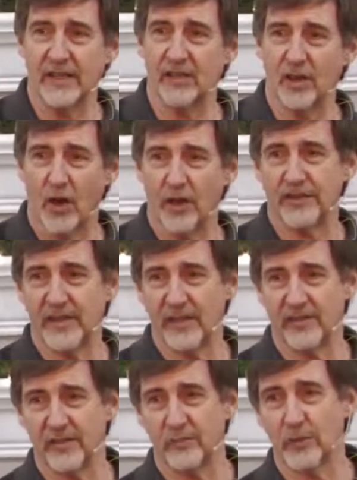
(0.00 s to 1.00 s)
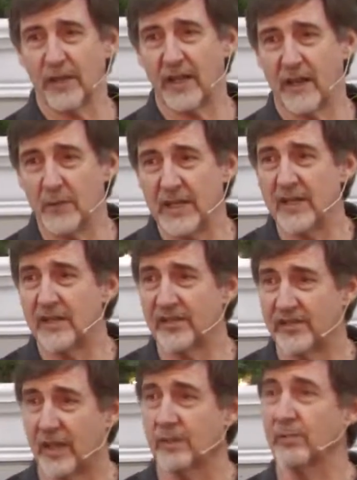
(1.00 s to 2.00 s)
He didn't call it that. He said, we need to
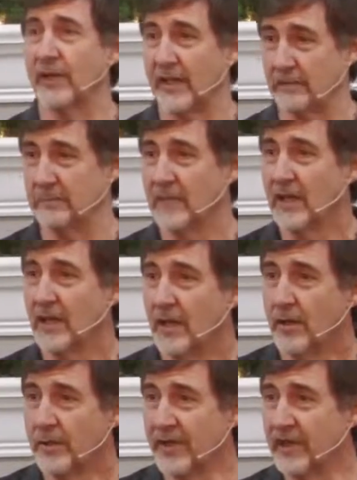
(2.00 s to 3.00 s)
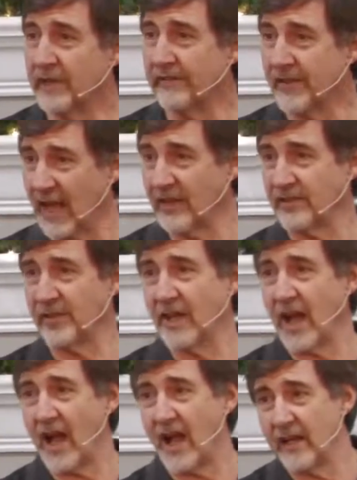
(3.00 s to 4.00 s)
celebrate. We need to give thanks to
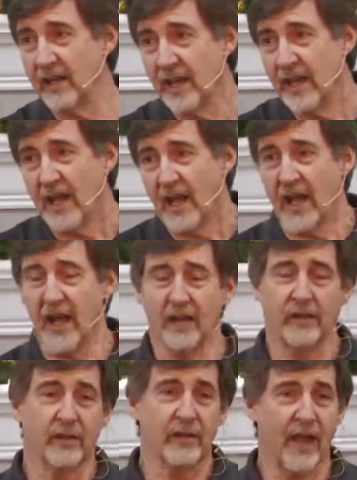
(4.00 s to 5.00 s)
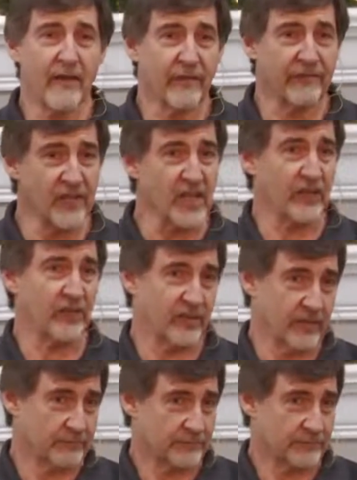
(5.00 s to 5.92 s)
God and have a feast.